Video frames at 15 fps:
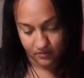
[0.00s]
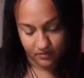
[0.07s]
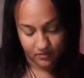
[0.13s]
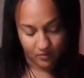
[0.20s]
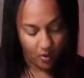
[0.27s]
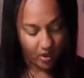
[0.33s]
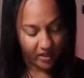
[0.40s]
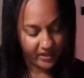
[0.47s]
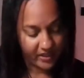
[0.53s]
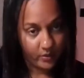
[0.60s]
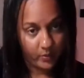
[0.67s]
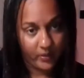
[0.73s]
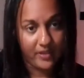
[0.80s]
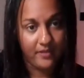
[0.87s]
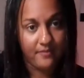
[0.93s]
Walking
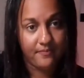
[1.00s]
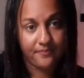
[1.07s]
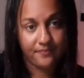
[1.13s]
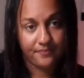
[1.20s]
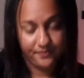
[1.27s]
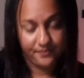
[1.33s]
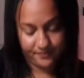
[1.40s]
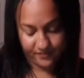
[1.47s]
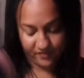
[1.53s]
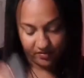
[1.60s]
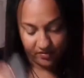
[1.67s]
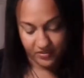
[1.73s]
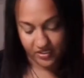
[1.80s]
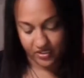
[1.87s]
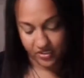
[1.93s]
away from
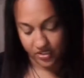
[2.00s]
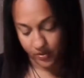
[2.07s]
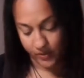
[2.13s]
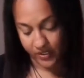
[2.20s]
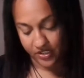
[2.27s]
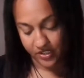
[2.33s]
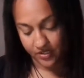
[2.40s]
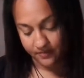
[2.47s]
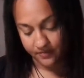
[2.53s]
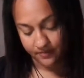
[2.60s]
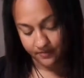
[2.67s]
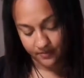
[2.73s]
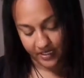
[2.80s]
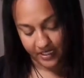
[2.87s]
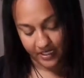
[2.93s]
the situation.
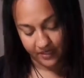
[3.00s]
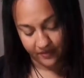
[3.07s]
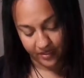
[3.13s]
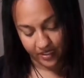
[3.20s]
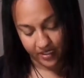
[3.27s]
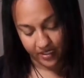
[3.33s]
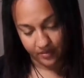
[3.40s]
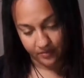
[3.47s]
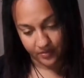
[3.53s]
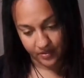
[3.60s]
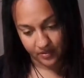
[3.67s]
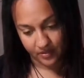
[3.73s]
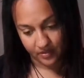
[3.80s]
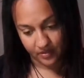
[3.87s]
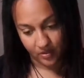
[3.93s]
Eight of
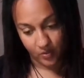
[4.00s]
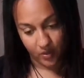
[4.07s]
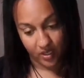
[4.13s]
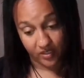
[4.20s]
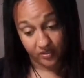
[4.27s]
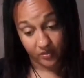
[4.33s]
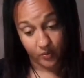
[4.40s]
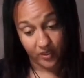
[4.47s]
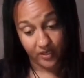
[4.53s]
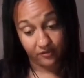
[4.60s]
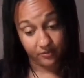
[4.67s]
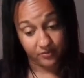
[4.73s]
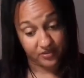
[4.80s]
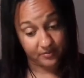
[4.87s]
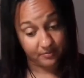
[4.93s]
Cups. You walked away
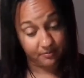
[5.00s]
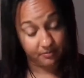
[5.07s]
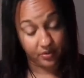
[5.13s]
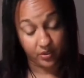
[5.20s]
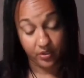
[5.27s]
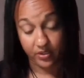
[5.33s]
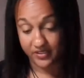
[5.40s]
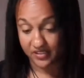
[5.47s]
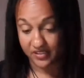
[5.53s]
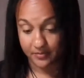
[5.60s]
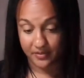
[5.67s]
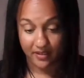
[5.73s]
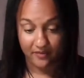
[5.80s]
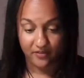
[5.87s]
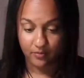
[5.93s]
from some burdens, some
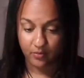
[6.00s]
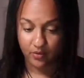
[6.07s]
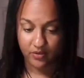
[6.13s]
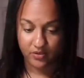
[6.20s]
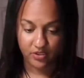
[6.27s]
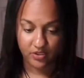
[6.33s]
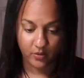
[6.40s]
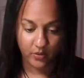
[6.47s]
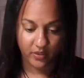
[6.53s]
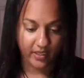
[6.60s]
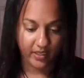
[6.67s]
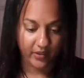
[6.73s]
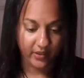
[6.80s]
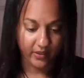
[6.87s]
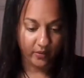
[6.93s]
heavy burdens you were
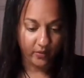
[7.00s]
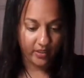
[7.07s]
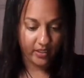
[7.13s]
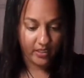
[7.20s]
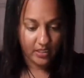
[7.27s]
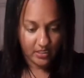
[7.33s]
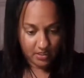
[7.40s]
carrying. Okay.